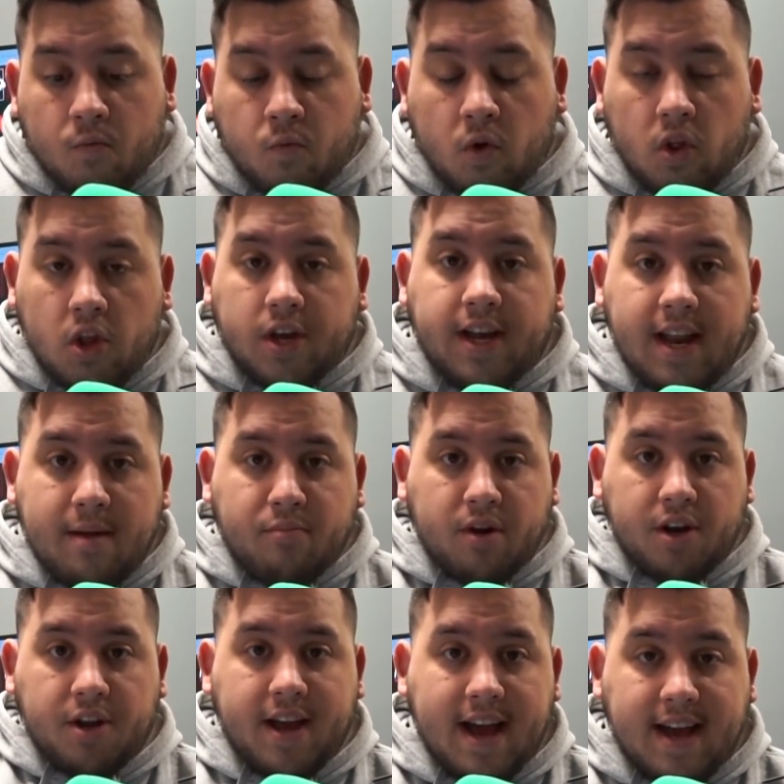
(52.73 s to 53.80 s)
we're looking at
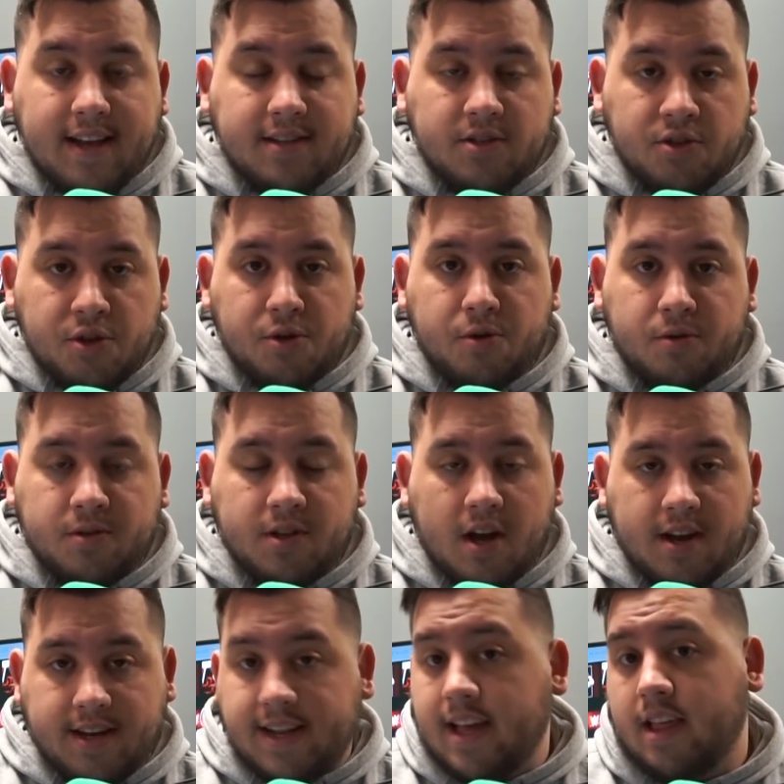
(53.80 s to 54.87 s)
bringing you guys news
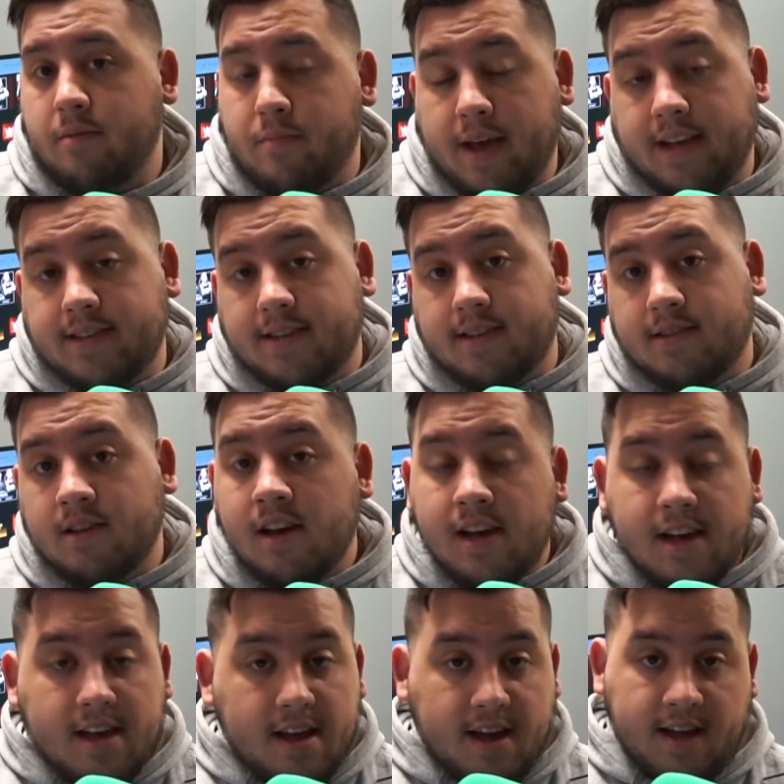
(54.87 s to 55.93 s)
on a daily basis
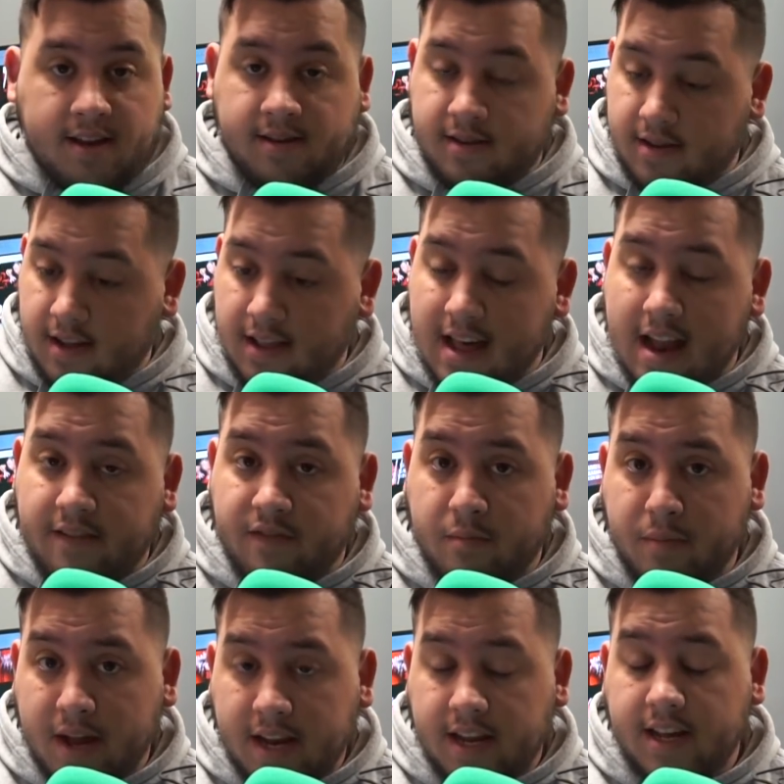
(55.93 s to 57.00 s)
and a lot of
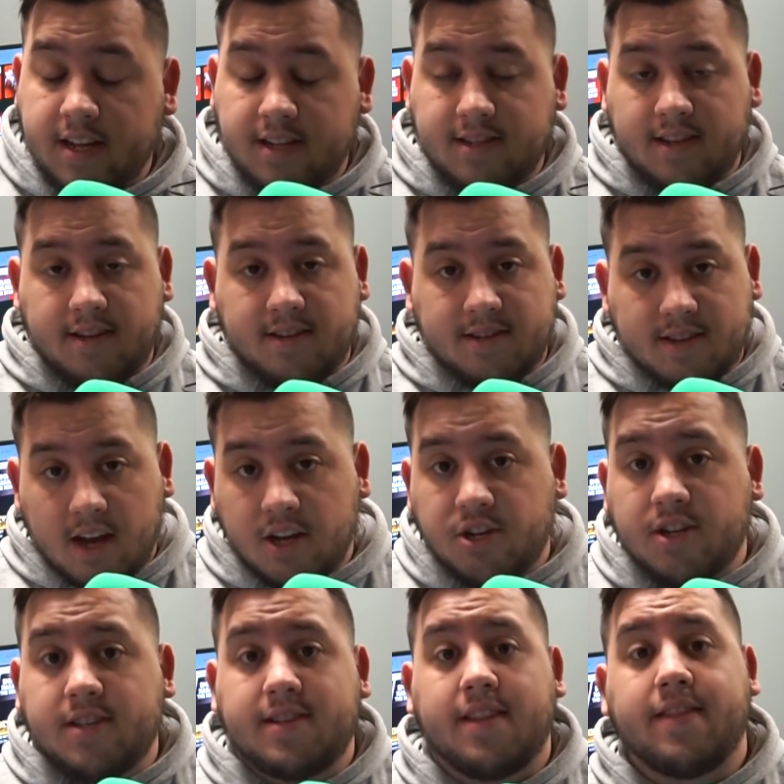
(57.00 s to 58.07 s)
opinions and
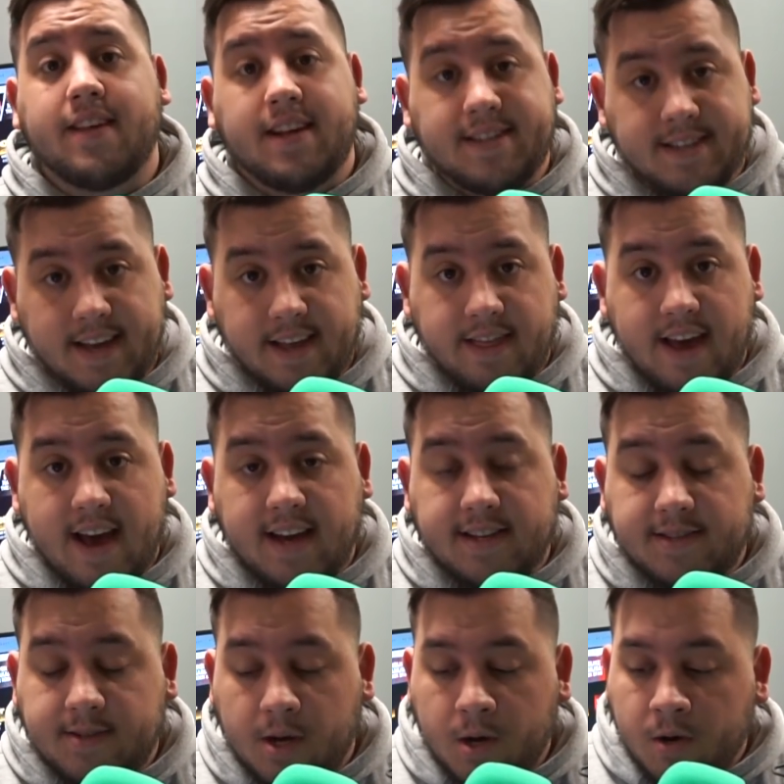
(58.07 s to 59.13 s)
discussions and things like that.
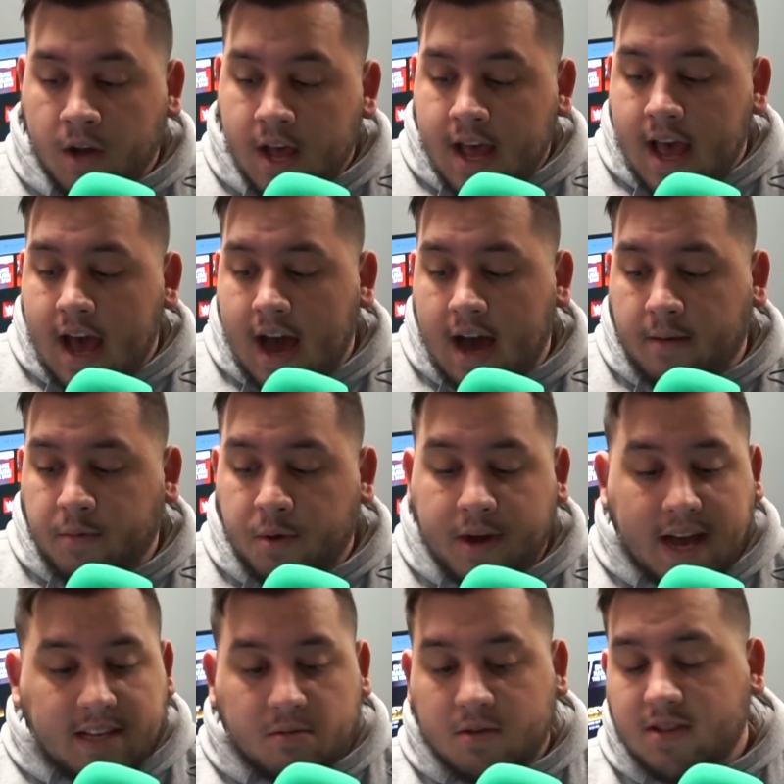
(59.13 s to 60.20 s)
So um, you
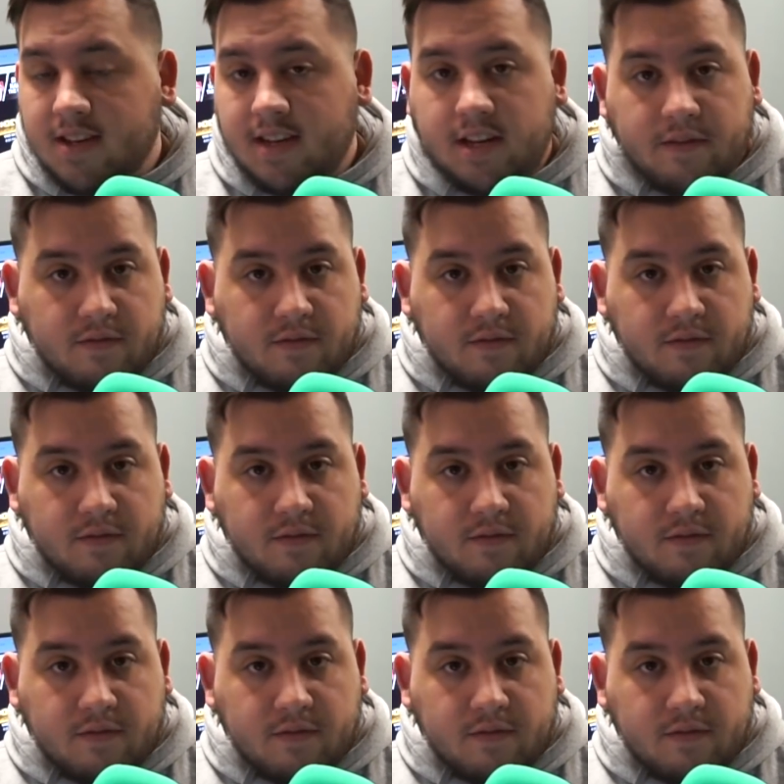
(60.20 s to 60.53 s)
guys will see